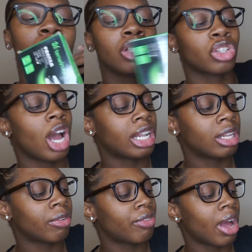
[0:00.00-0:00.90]
so i had
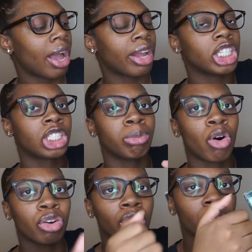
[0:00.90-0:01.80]
to find a
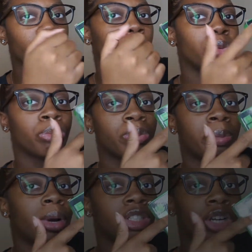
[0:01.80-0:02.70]
smaller little punching